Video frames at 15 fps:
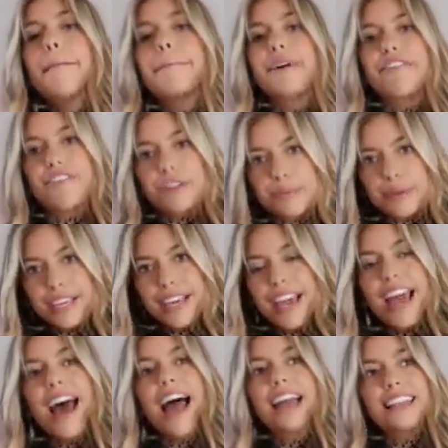But for
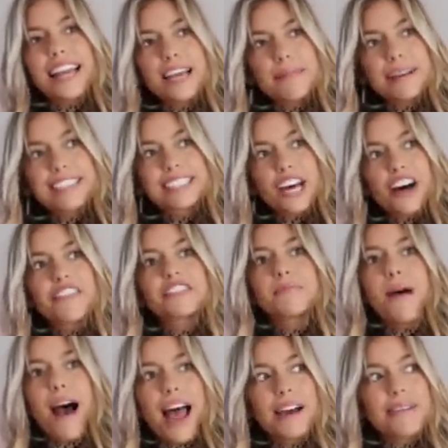me, I like myself
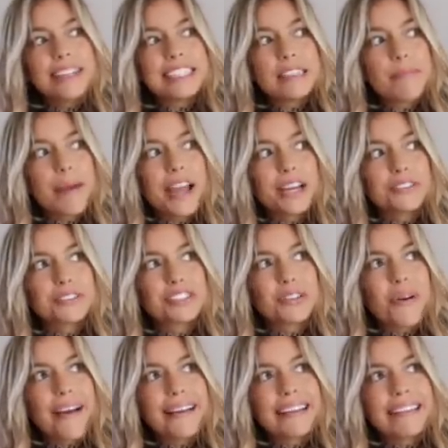some high-waisted pants
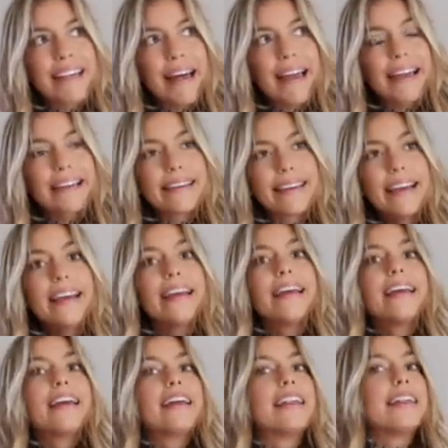so I can, like,
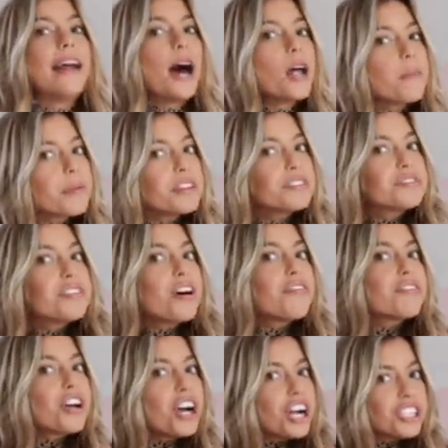not be
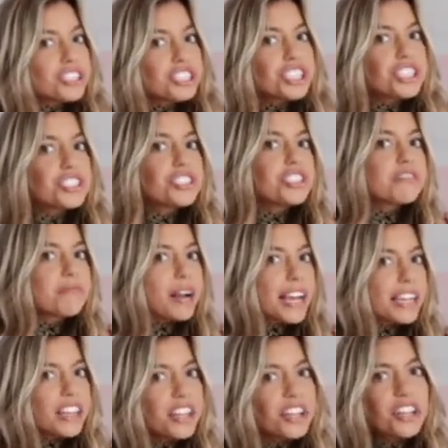self-conscious of
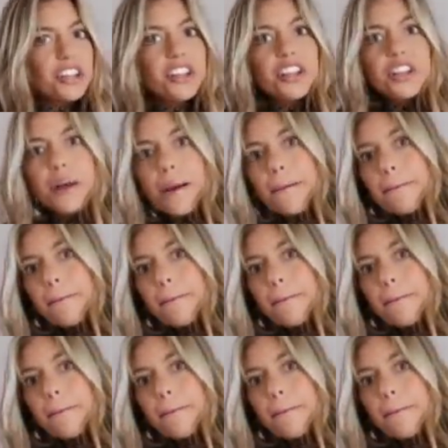my little...